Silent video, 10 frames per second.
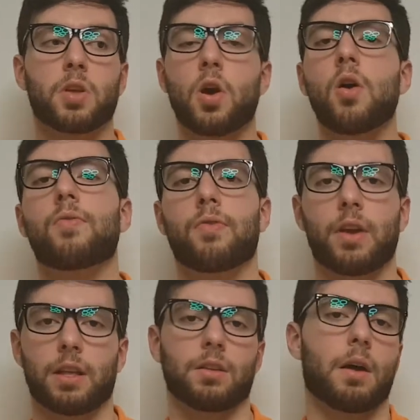go for
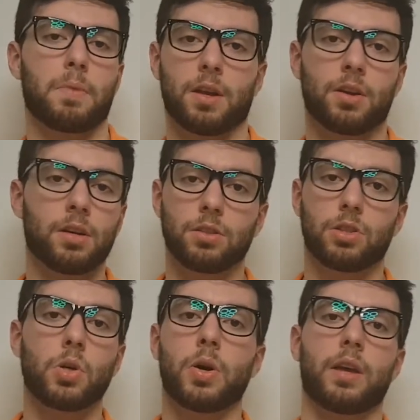it. I mean, girls
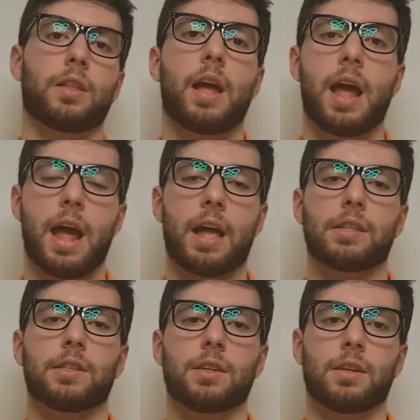do it,
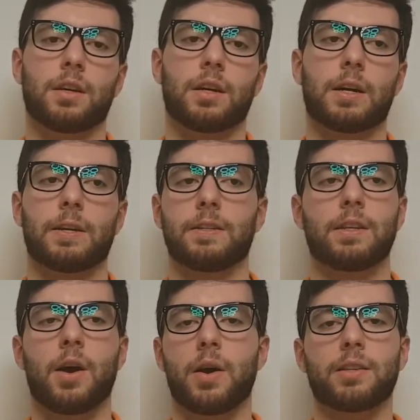and
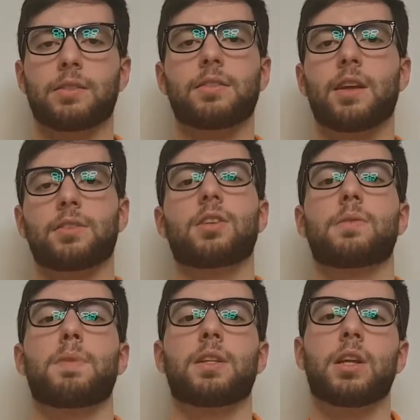it's not such a
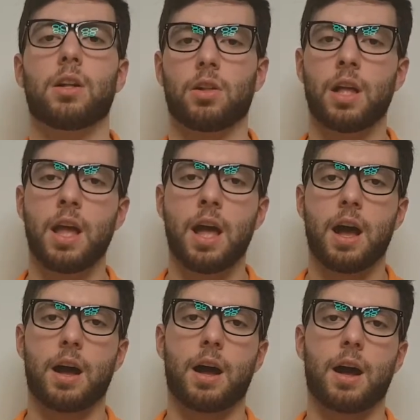big deal.
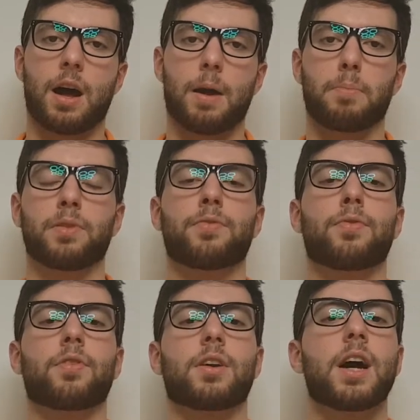But
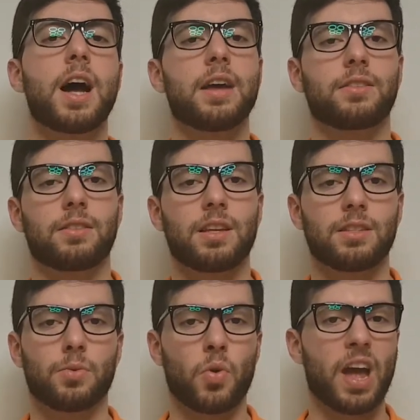for guys,
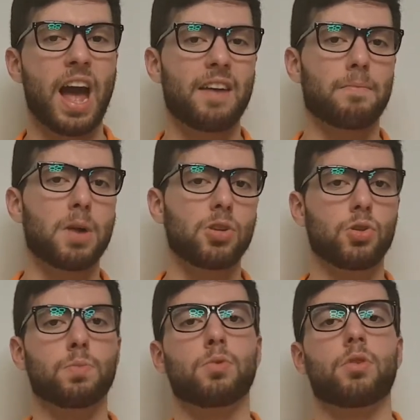since we have
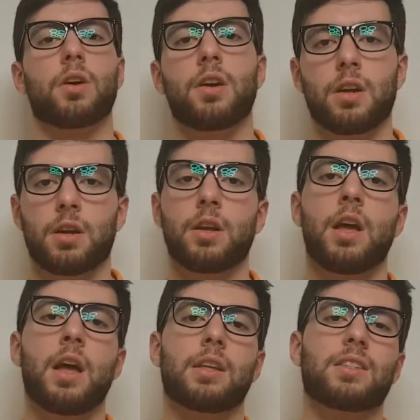much more hair,
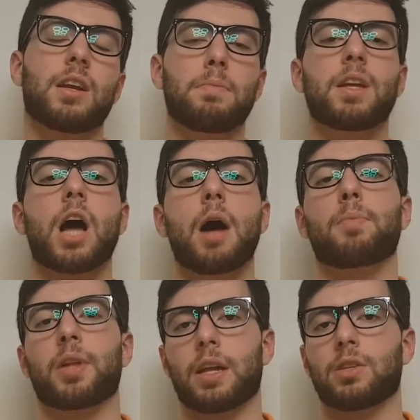it's gonna be
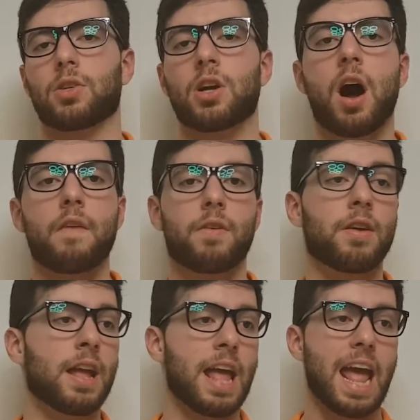complicated to
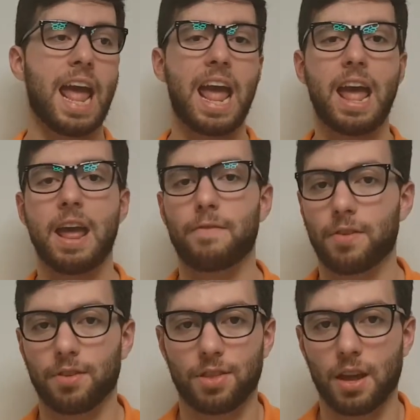cover
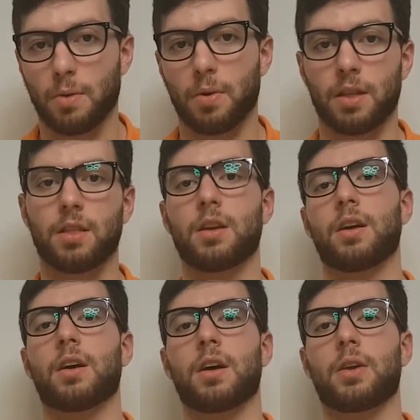everything with
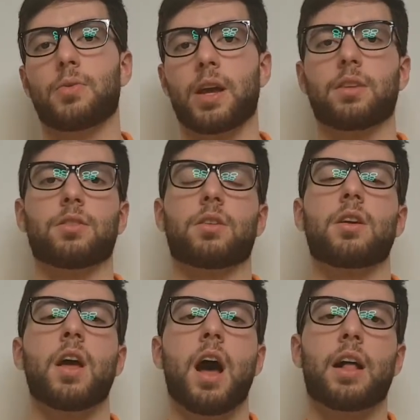a razor
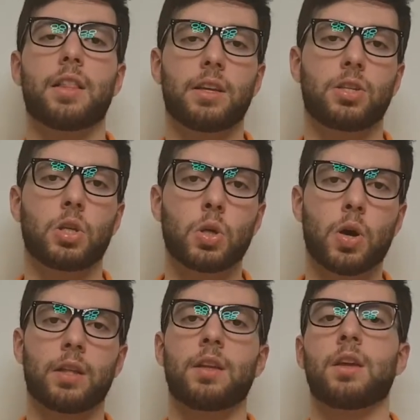unless you do
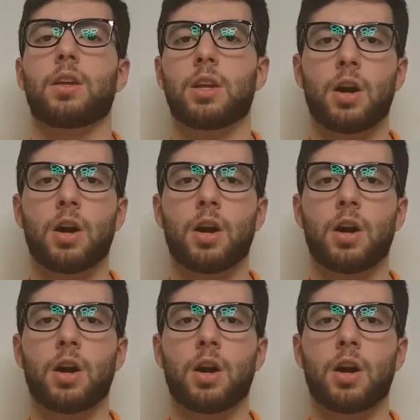it,